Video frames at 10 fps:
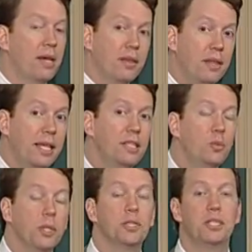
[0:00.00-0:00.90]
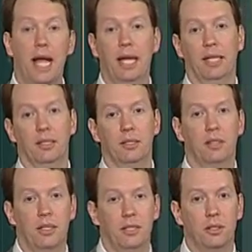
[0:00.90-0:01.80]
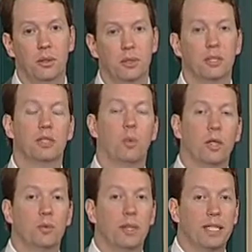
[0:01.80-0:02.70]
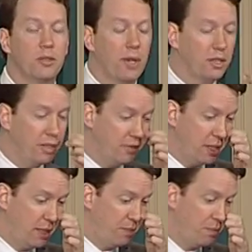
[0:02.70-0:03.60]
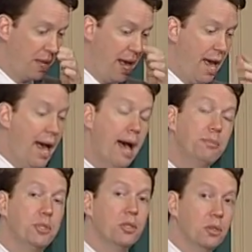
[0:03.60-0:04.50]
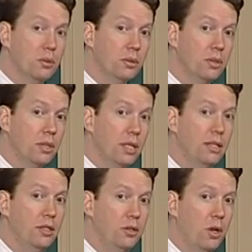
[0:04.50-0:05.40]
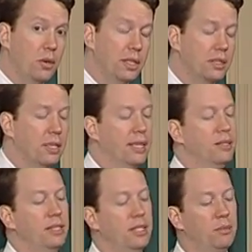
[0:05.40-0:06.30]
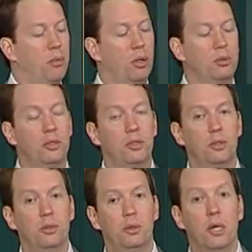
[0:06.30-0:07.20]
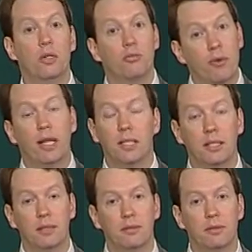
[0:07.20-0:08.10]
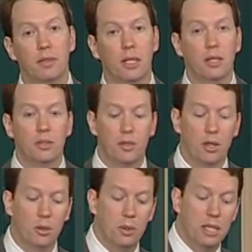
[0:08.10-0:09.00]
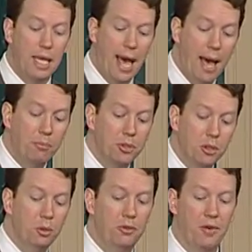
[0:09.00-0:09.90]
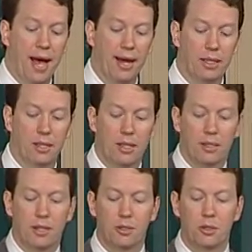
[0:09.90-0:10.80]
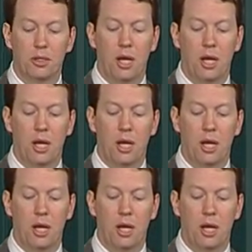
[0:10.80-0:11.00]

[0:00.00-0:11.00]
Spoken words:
These will change, these notions, once we get to relativity. Absolute, in the Newtonian sense, is opposed to relative. So the absolute fact that a certain